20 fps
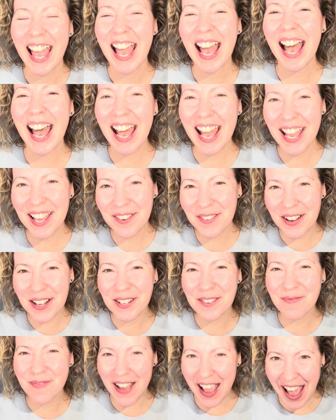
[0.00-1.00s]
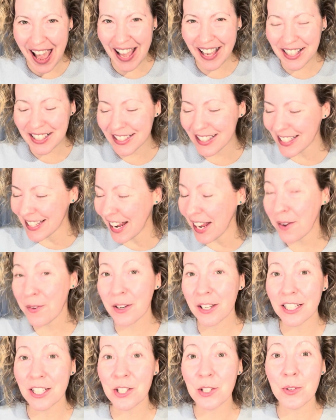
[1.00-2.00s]
Hi, welcome back. Today we're
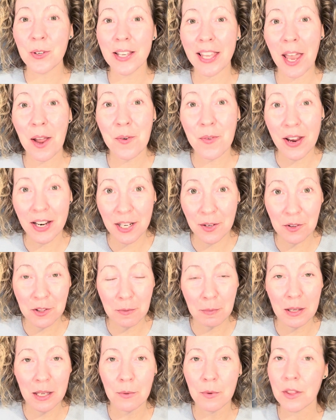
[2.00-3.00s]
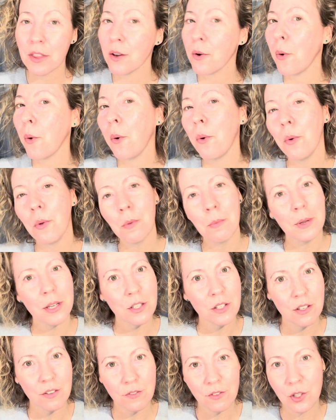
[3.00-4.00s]
going to do a get ready with me with a whole
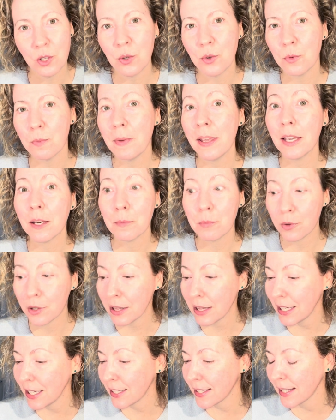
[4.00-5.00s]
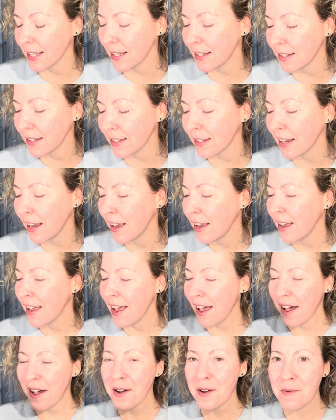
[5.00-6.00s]
bunch of new makeup releases.
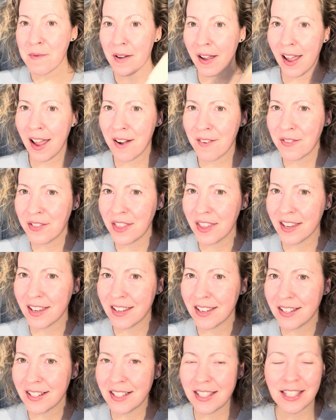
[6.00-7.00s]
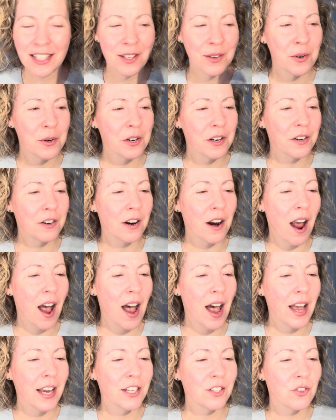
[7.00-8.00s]
I have the Dior
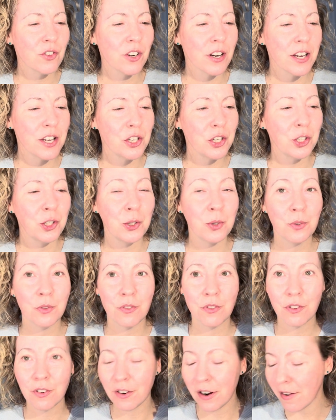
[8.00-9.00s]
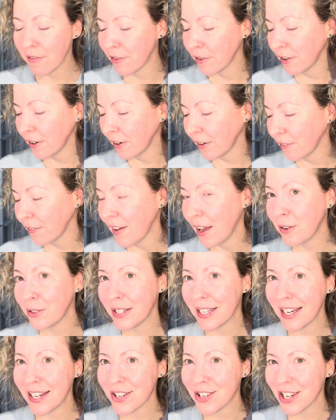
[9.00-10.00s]
Hydra Nude Forever
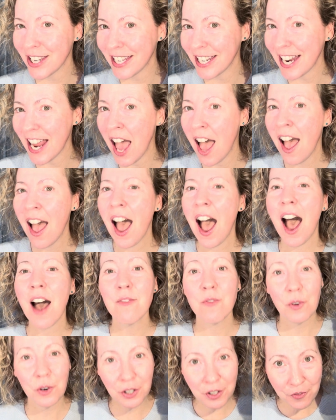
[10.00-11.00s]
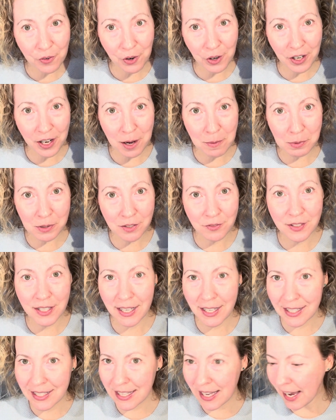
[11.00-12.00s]
foundation. I've worn it for a couple of
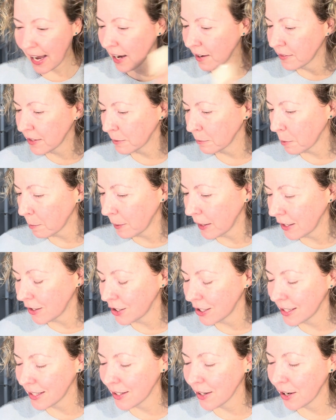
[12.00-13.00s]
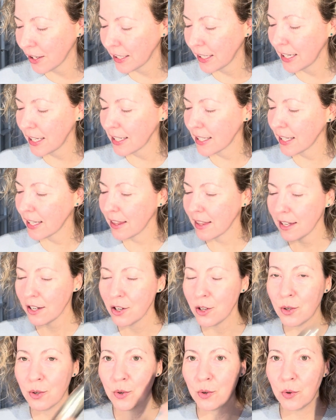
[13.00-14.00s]
days. I have some opinions on it, and the
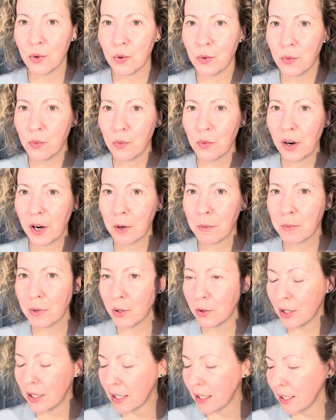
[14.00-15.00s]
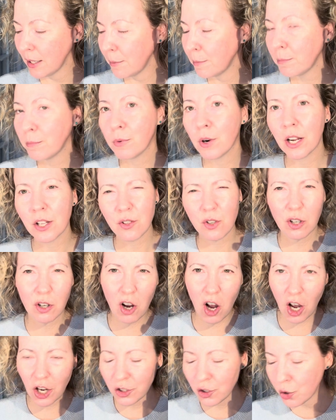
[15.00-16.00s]
new Rare Beauty bronzer
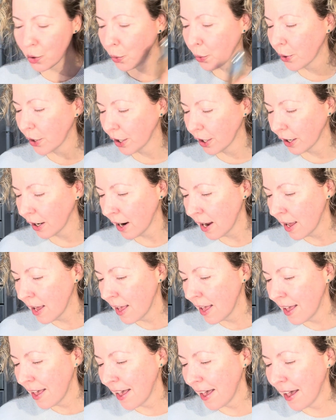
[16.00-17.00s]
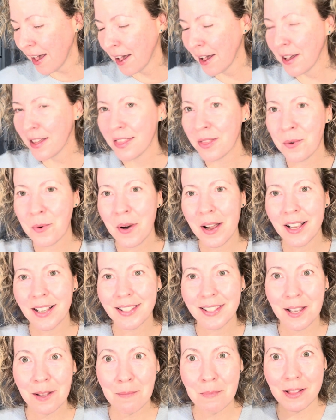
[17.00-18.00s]
contour, the
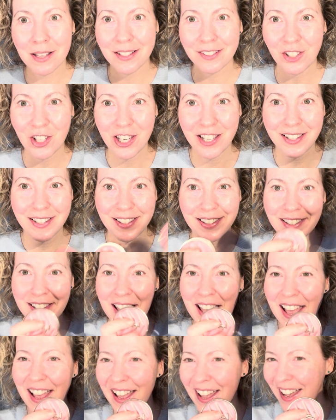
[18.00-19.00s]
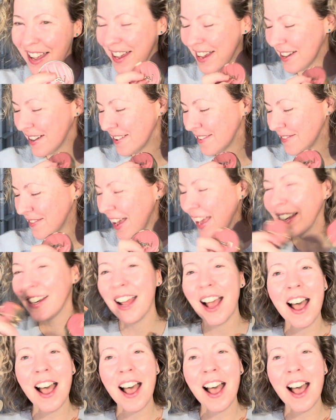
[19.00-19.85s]
YSL blushes, and